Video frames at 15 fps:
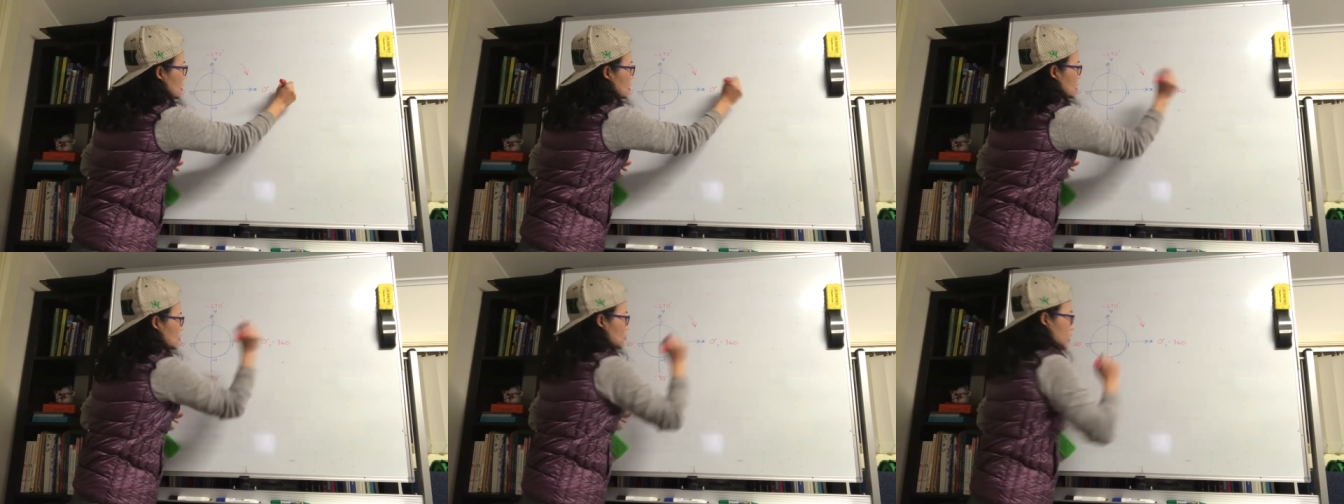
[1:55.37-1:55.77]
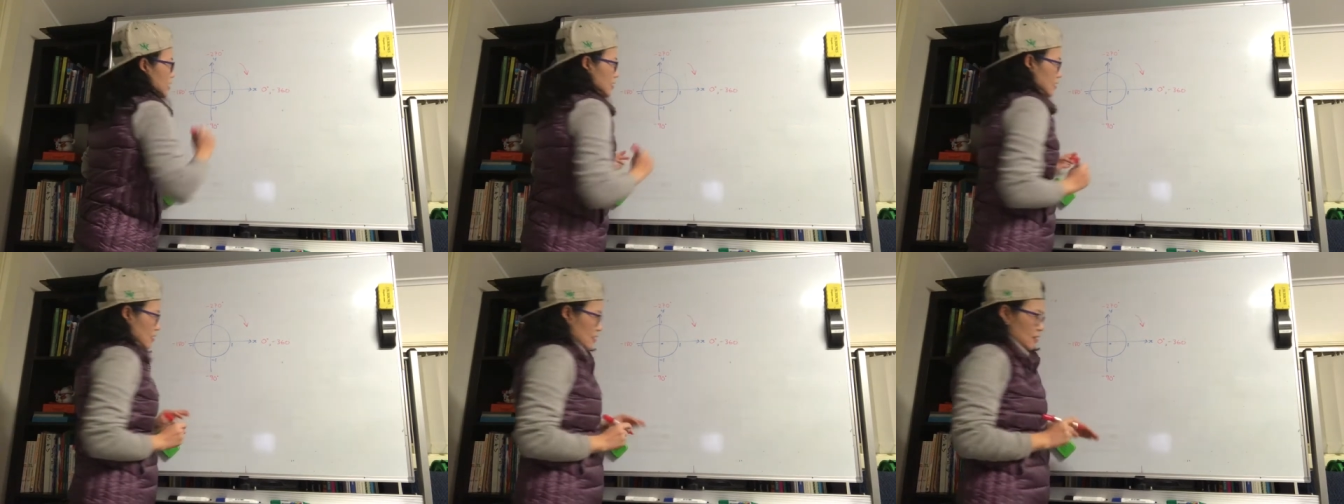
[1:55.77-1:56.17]

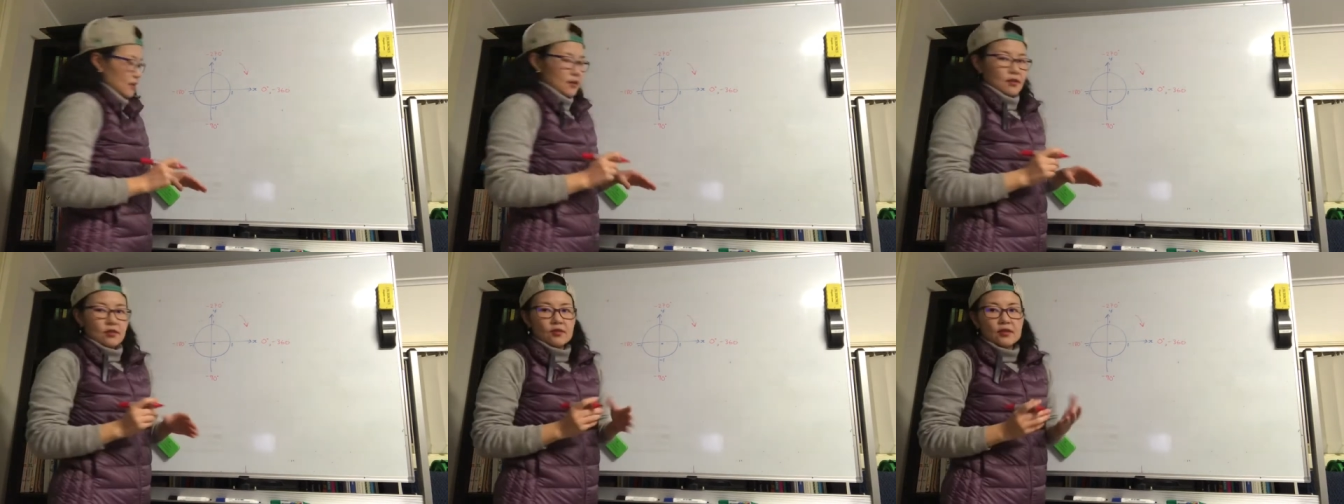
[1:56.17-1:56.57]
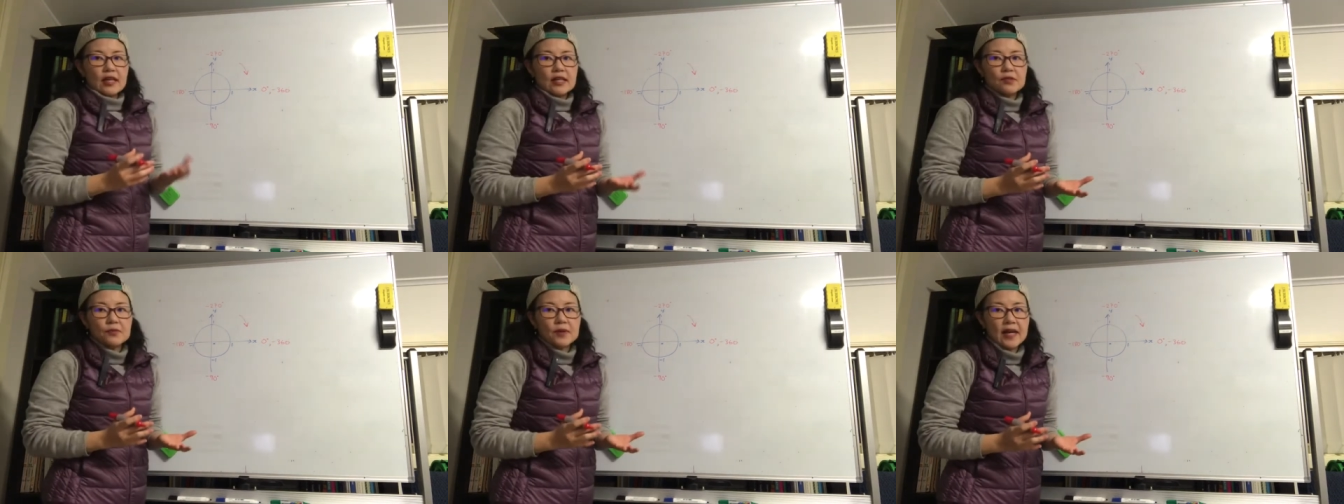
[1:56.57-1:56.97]
degrees. So
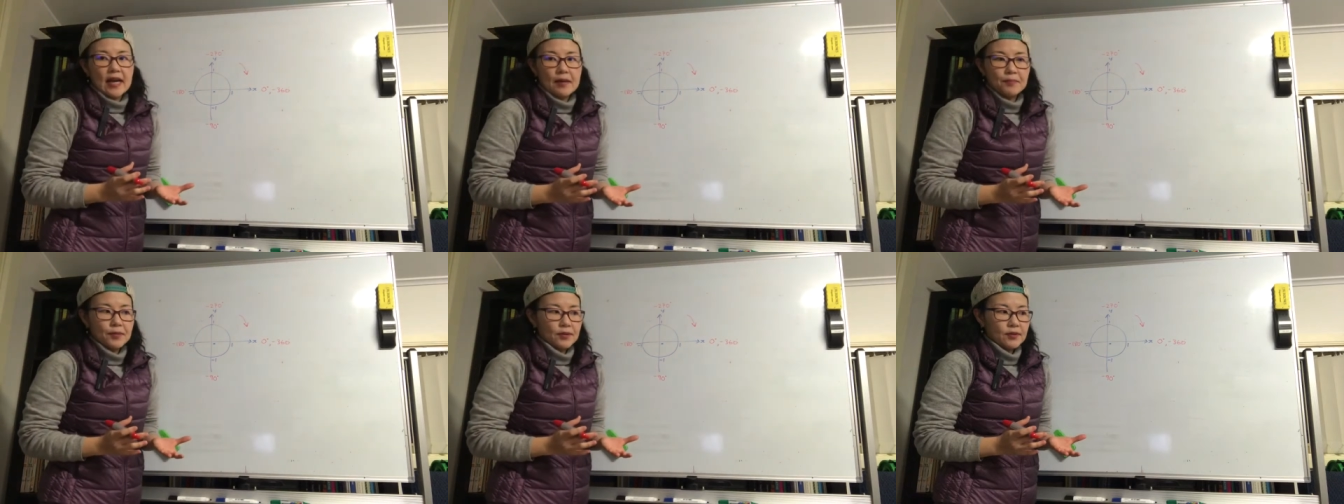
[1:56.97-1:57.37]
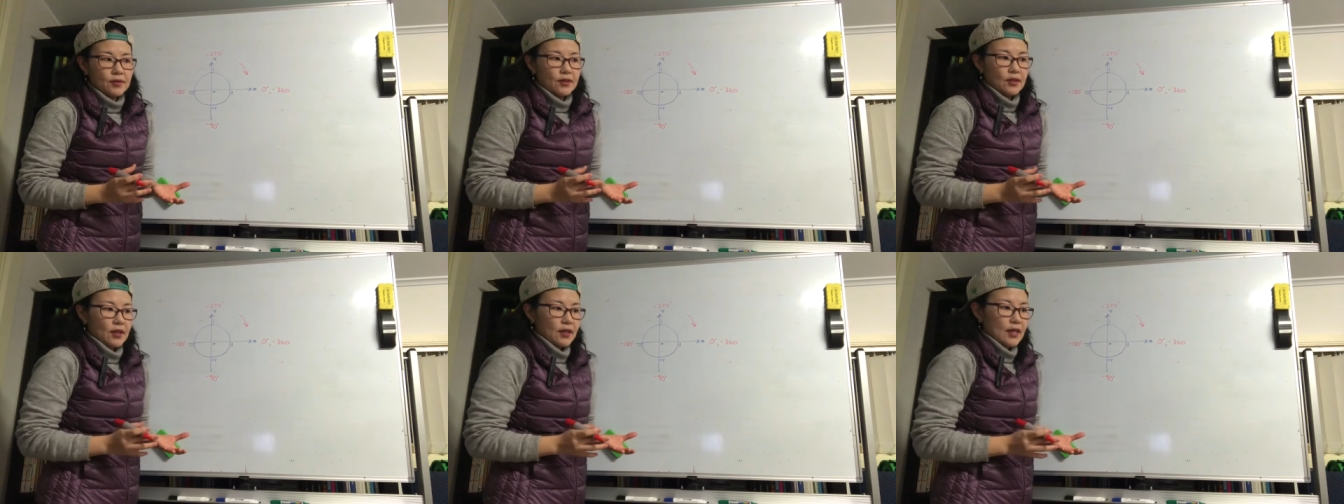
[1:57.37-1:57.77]
that's what happens,
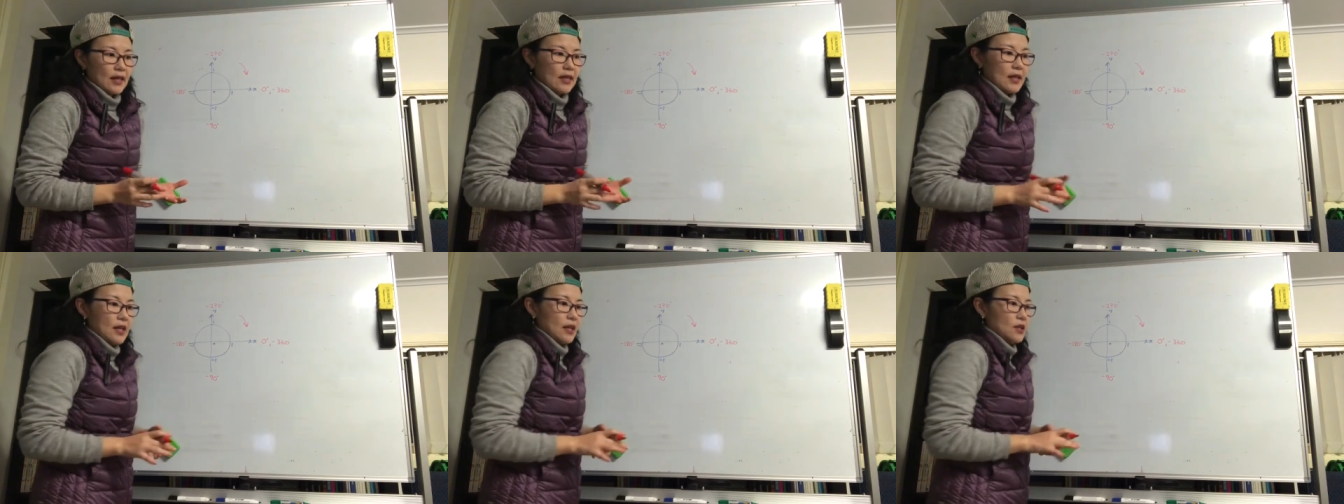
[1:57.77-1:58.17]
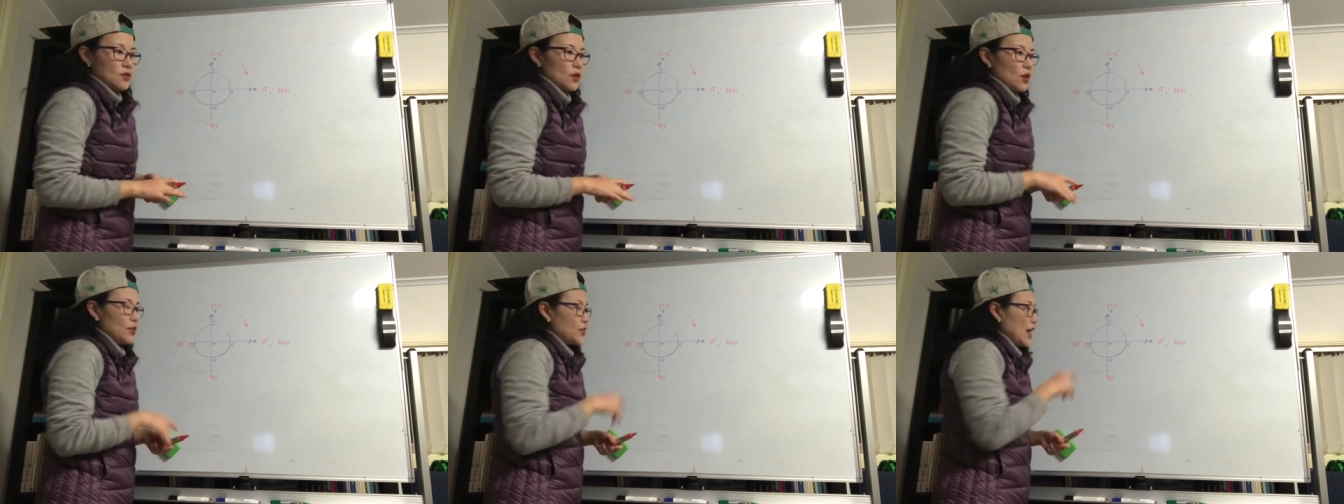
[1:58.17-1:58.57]
okay?
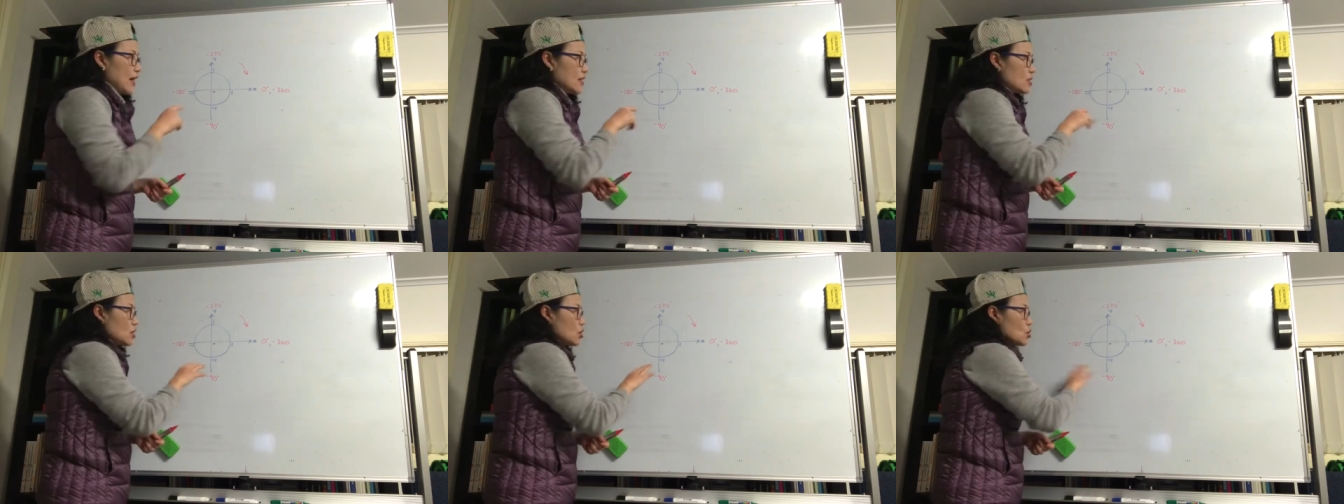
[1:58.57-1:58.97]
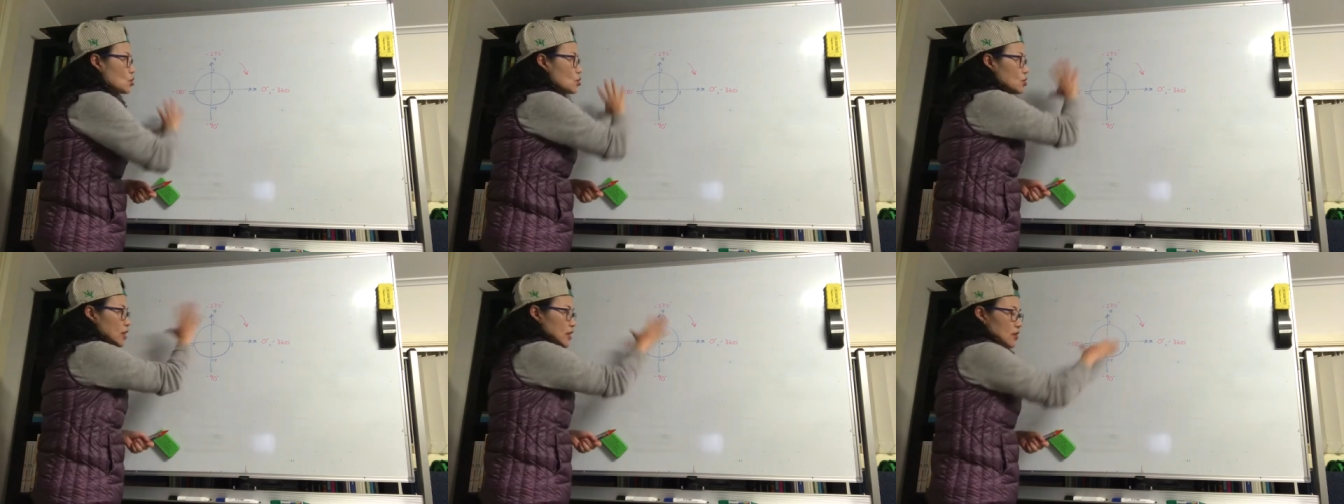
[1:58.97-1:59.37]
So that's
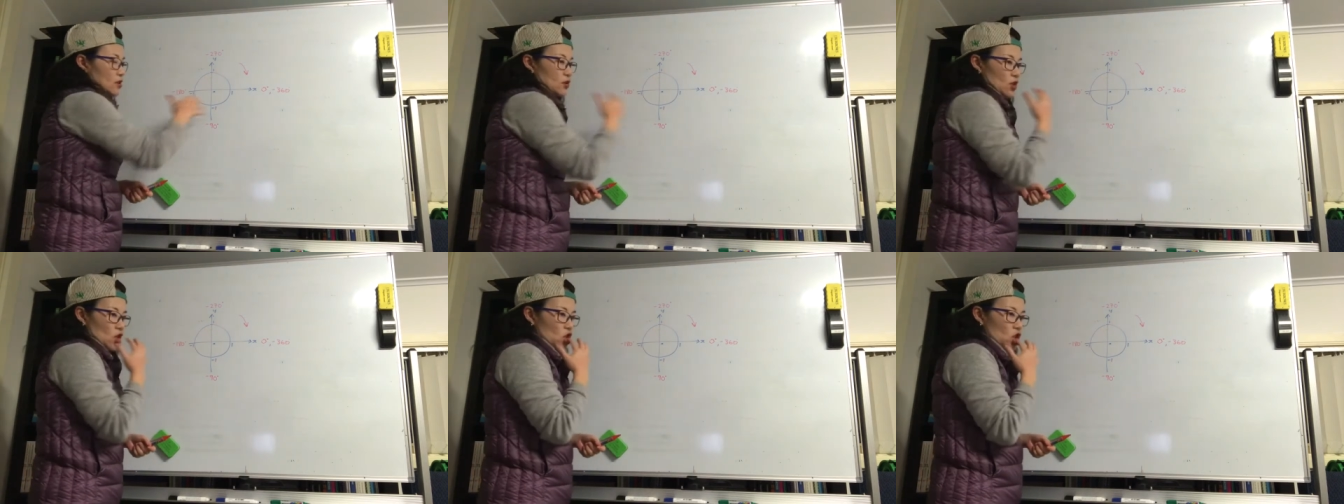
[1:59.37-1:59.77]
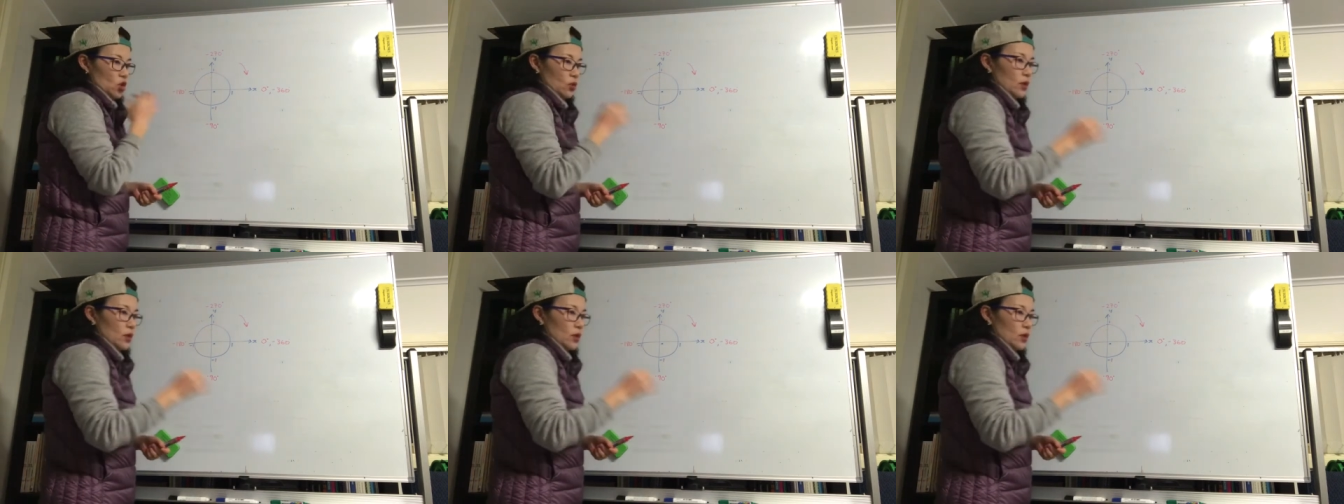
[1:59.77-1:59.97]
unit circle.